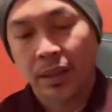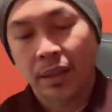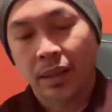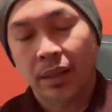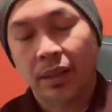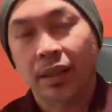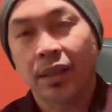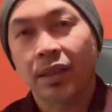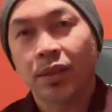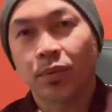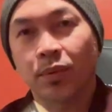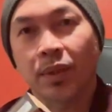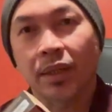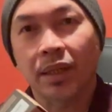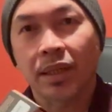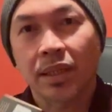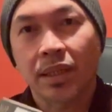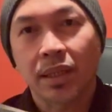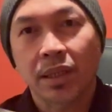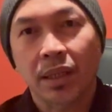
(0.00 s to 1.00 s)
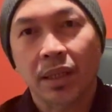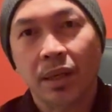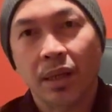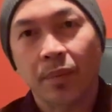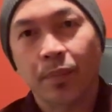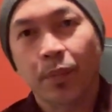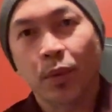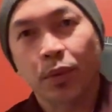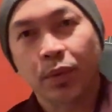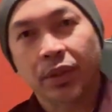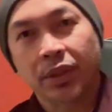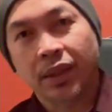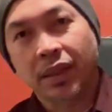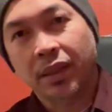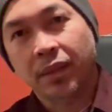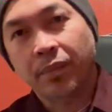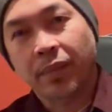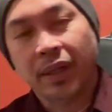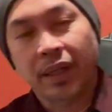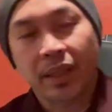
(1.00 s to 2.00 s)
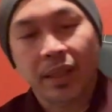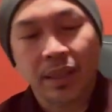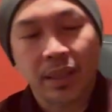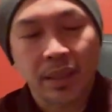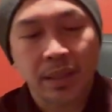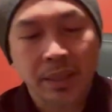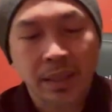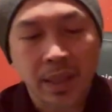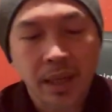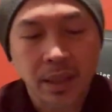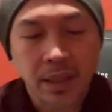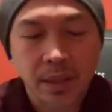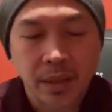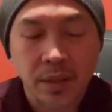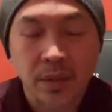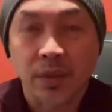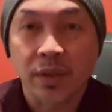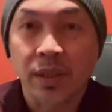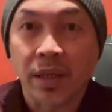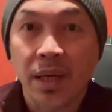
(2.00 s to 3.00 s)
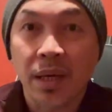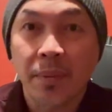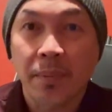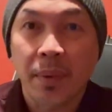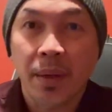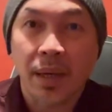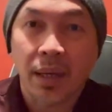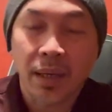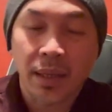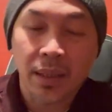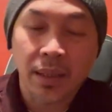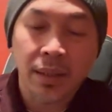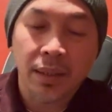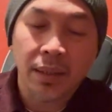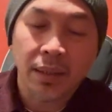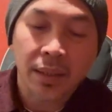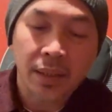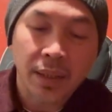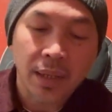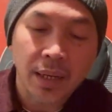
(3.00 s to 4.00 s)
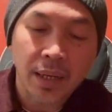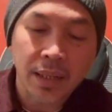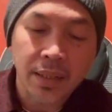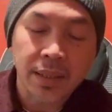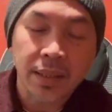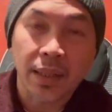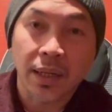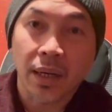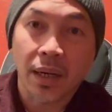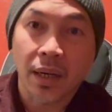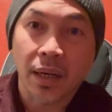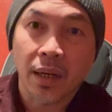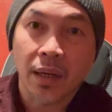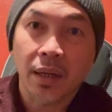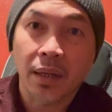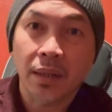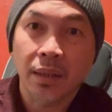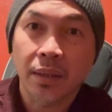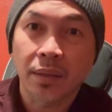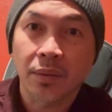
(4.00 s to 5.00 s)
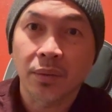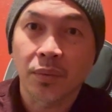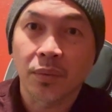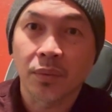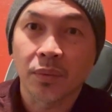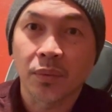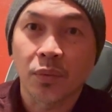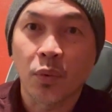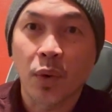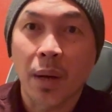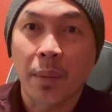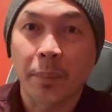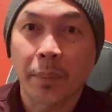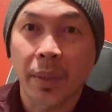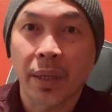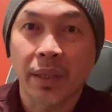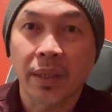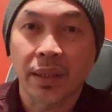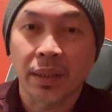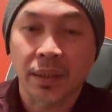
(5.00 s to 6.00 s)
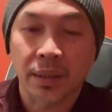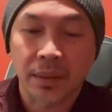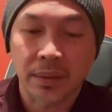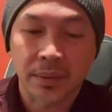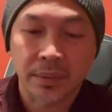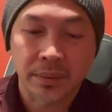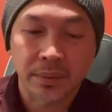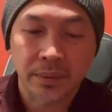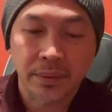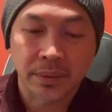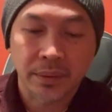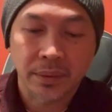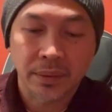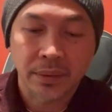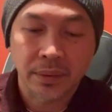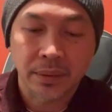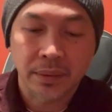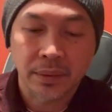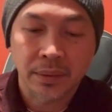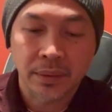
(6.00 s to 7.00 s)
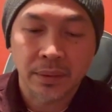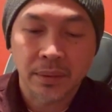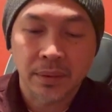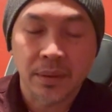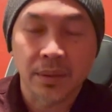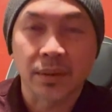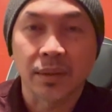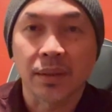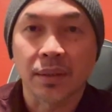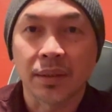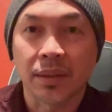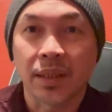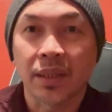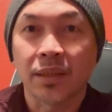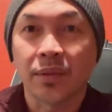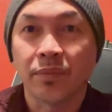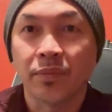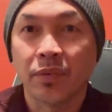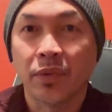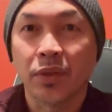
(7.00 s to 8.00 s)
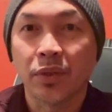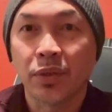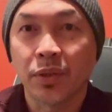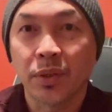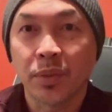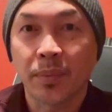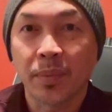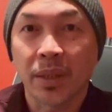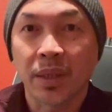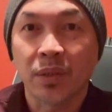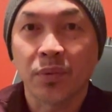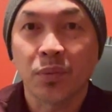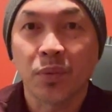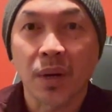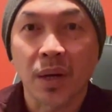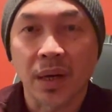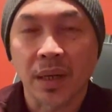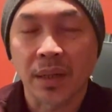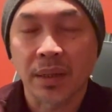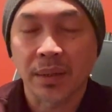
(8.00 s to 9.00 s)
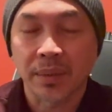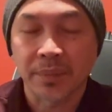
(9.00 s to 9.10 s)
this was posted by the seller on eBay as a wah pedal, because it says volume and wah.